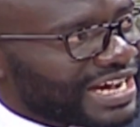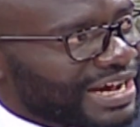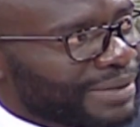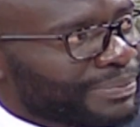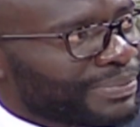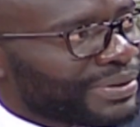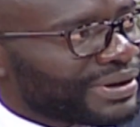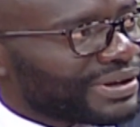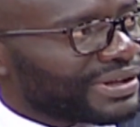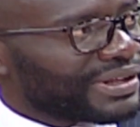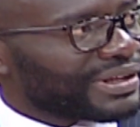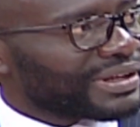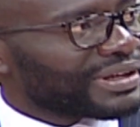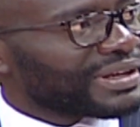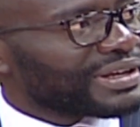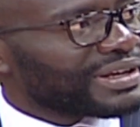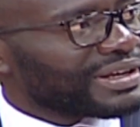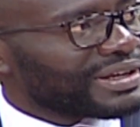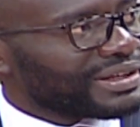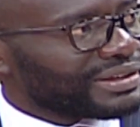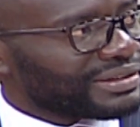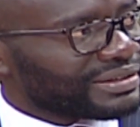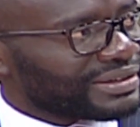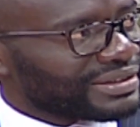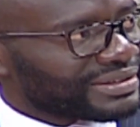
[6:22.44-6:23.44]
happening
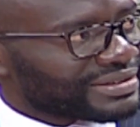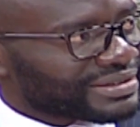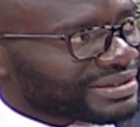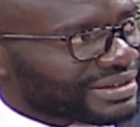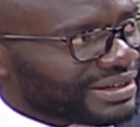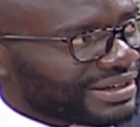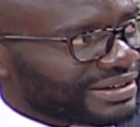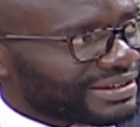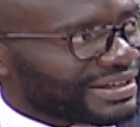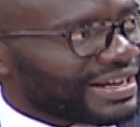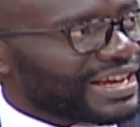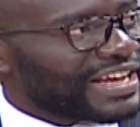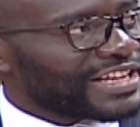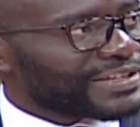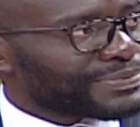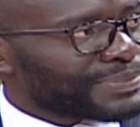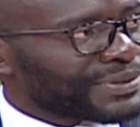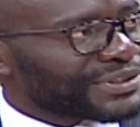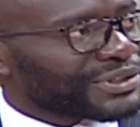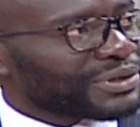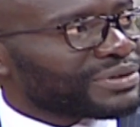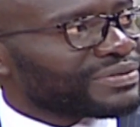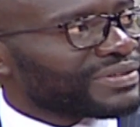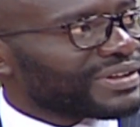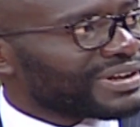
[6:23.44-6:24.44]
in this country,
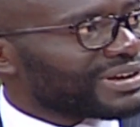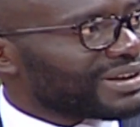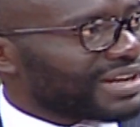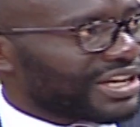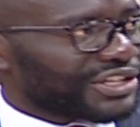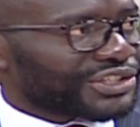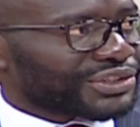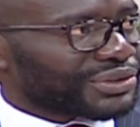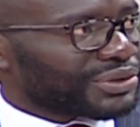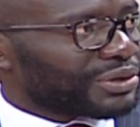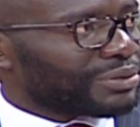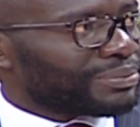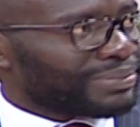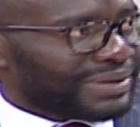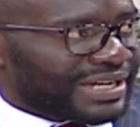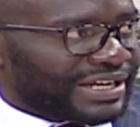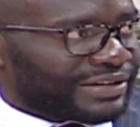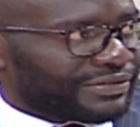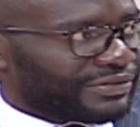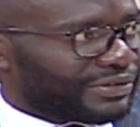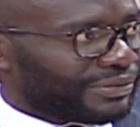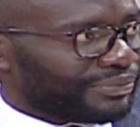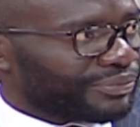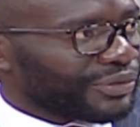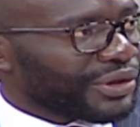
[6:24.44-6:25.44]
especially on the national
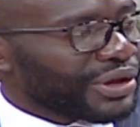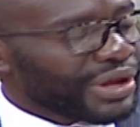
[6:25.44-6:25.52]
platform.